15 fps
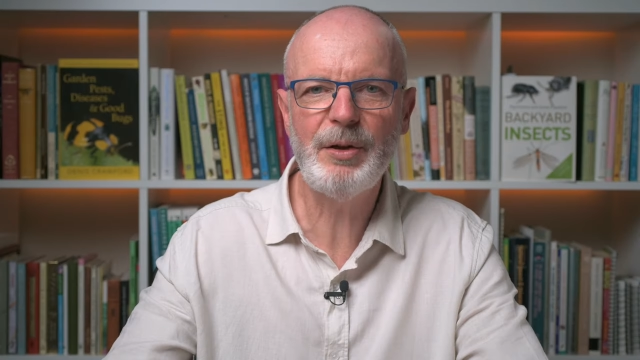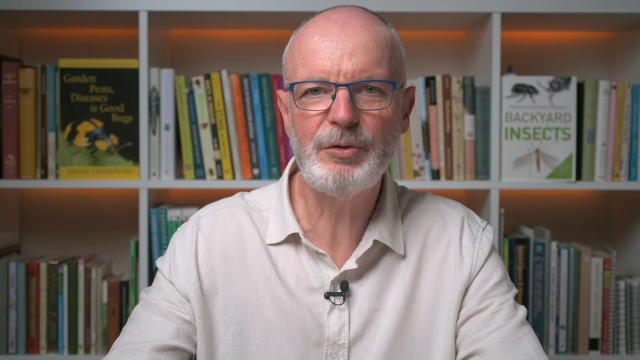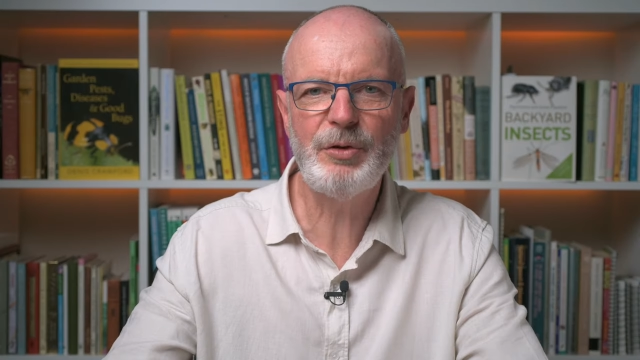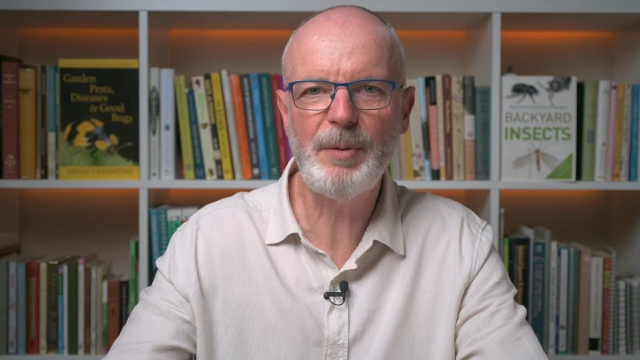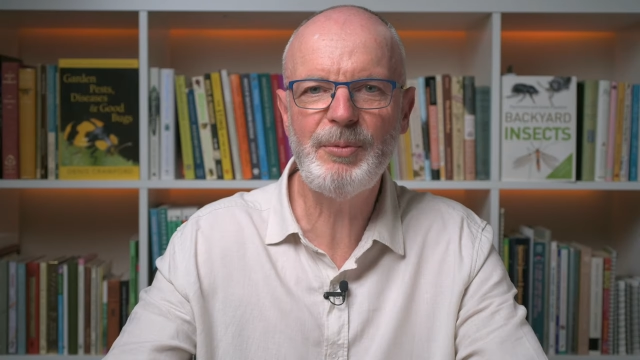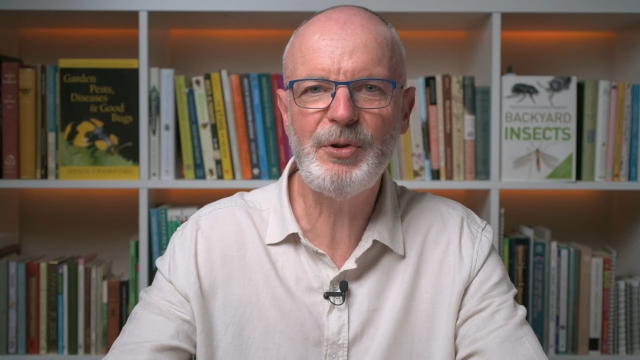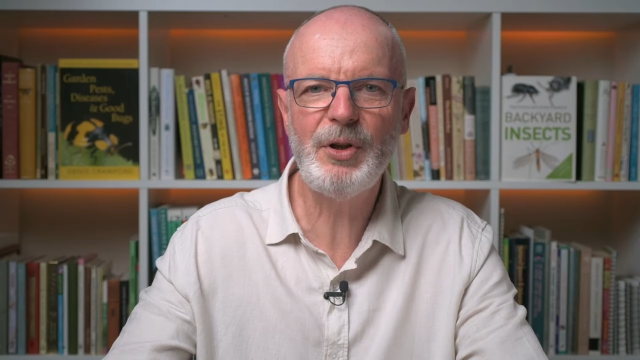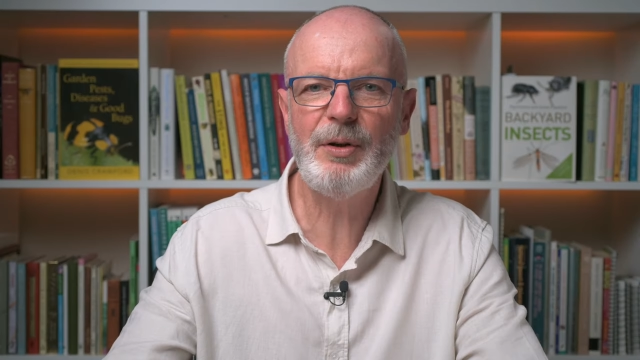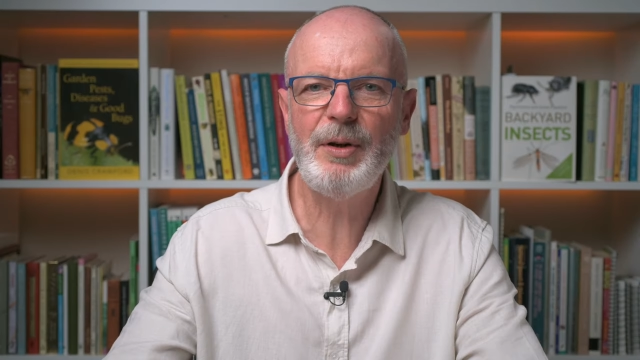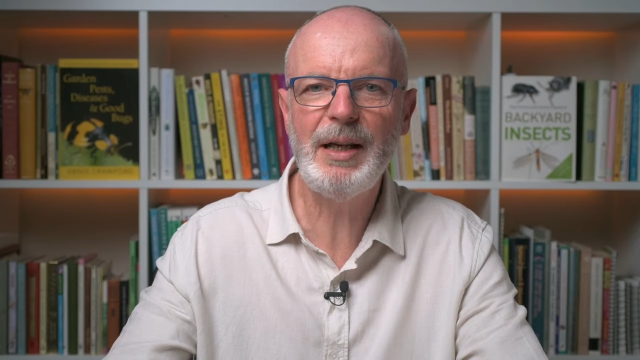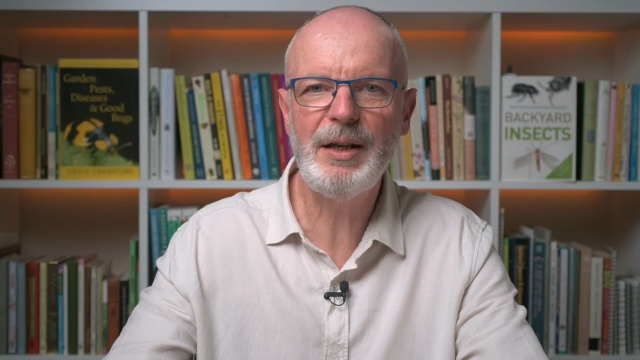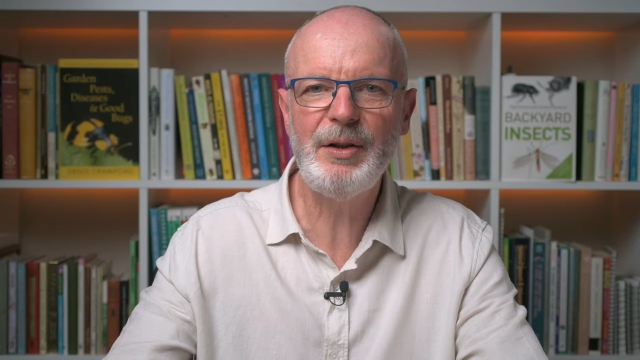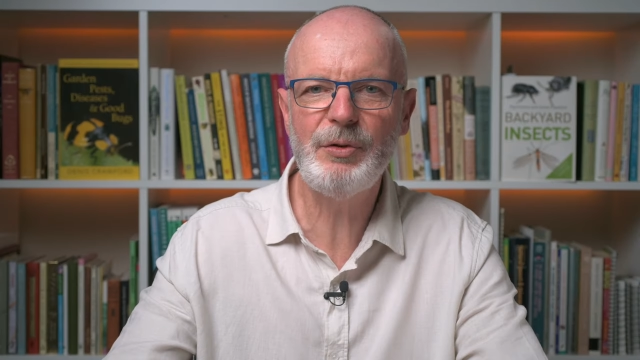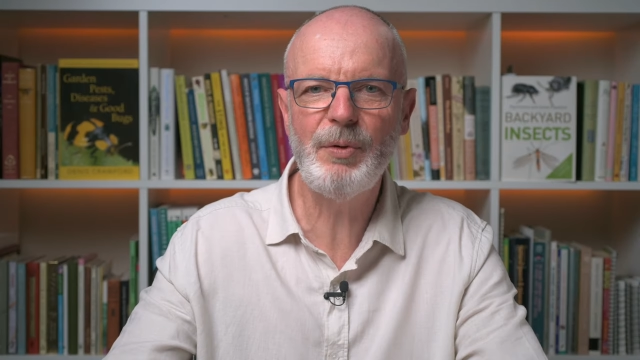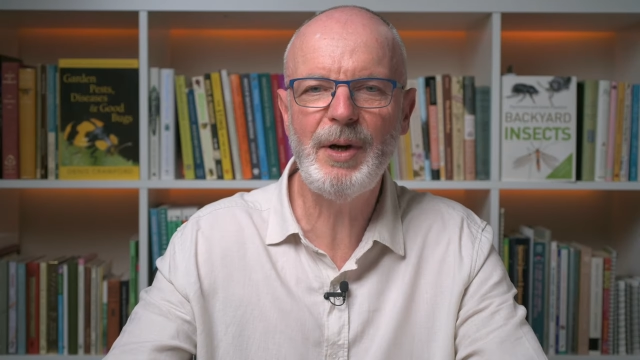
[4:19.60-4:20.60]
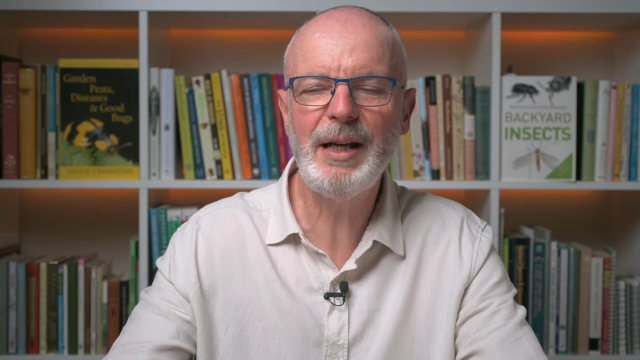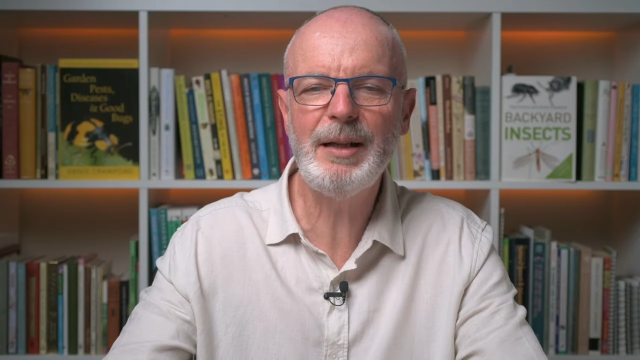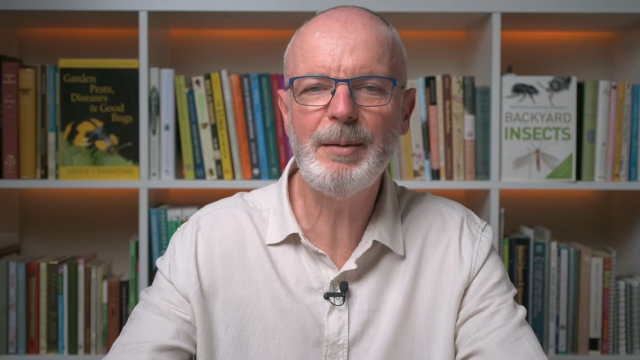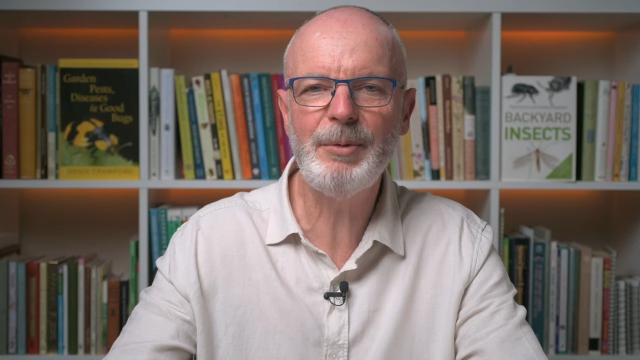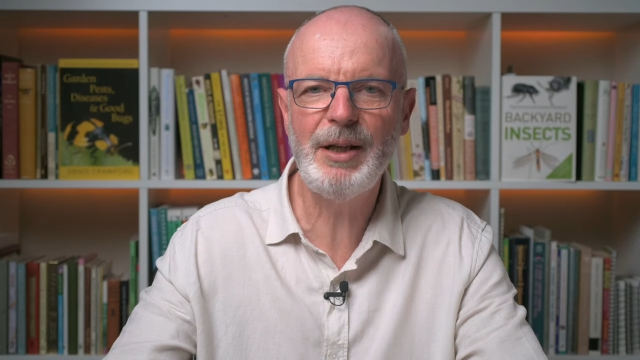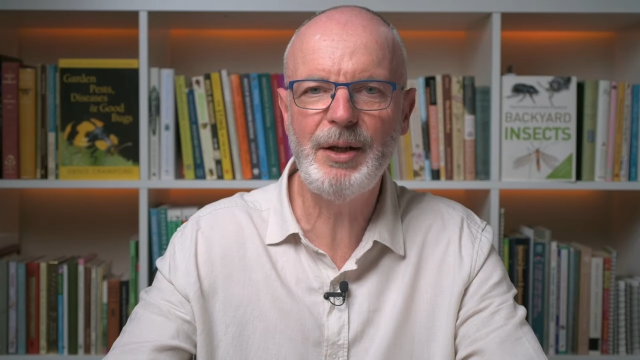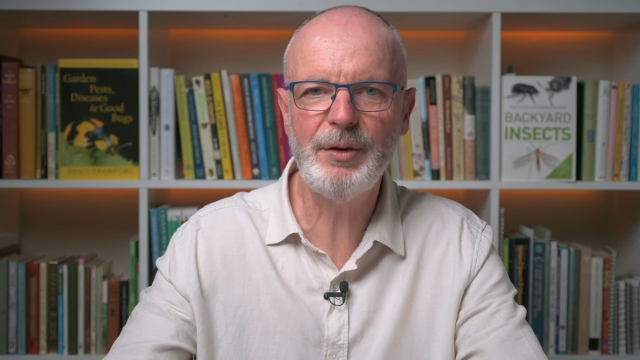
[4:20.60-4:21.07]
drops her eggs
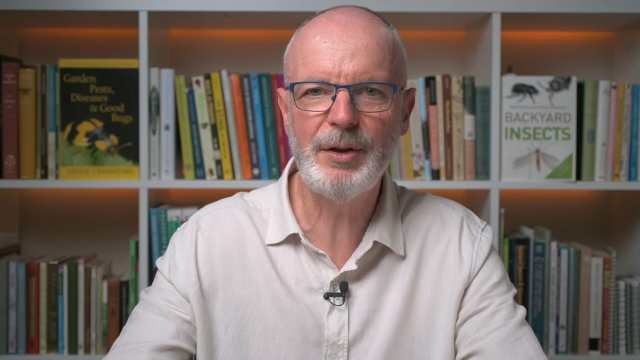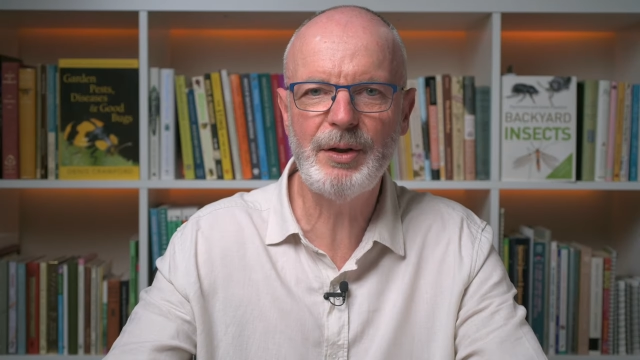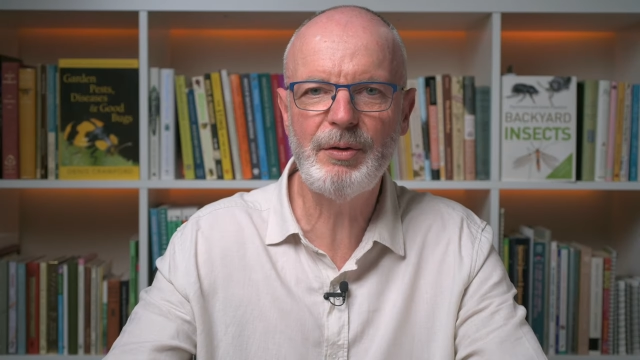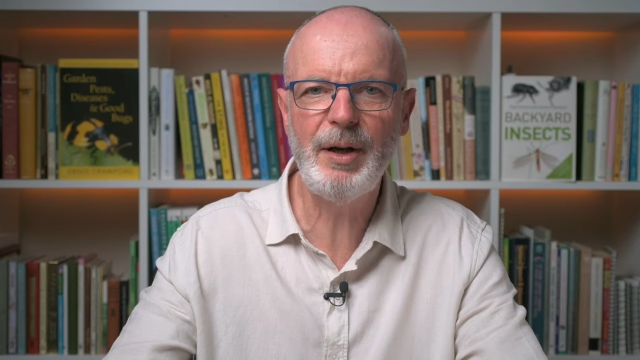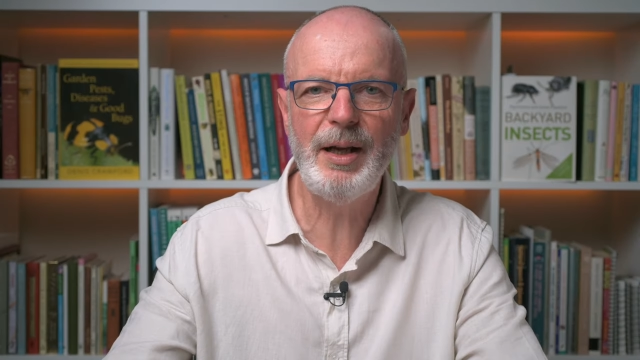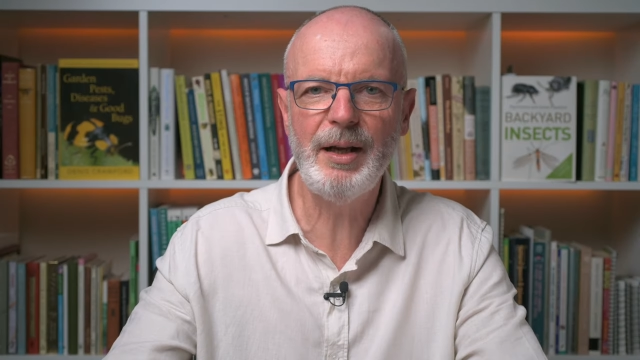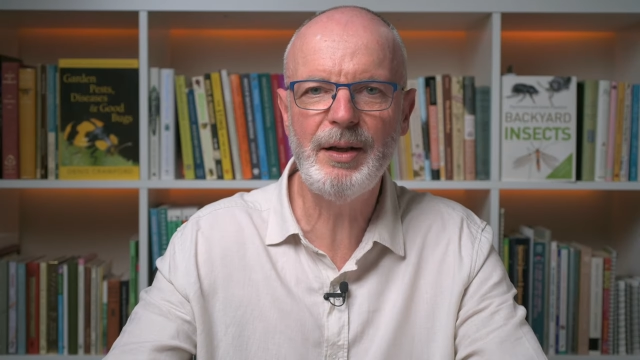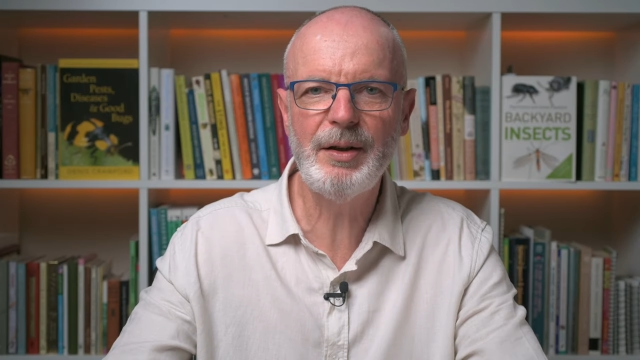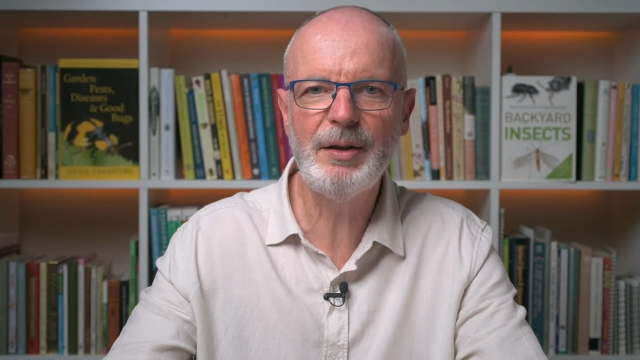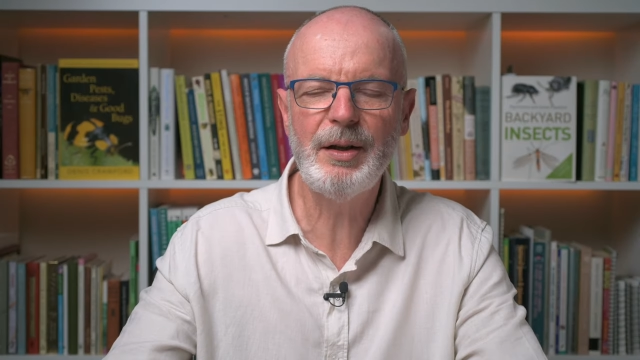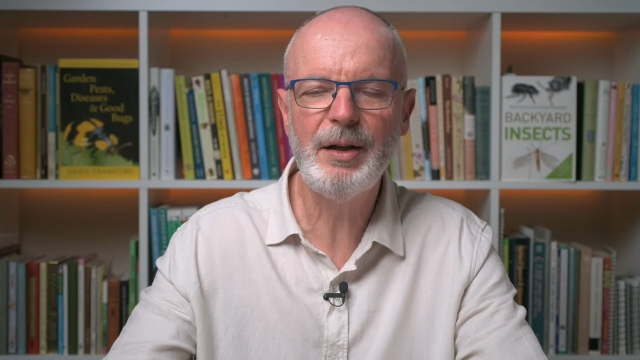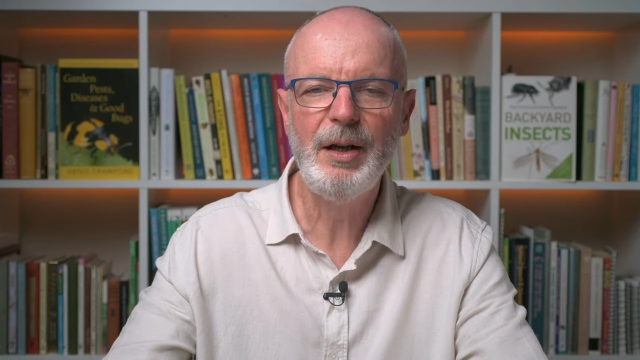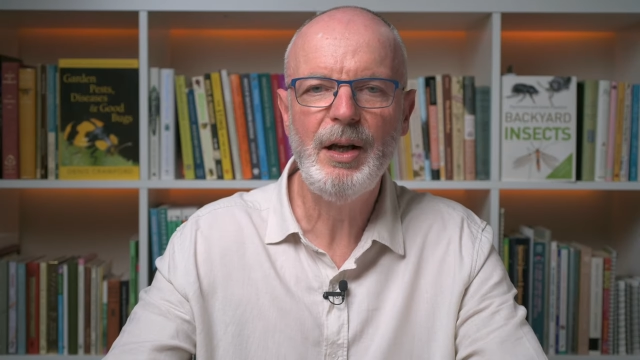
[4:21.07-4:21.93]
randomly on the ground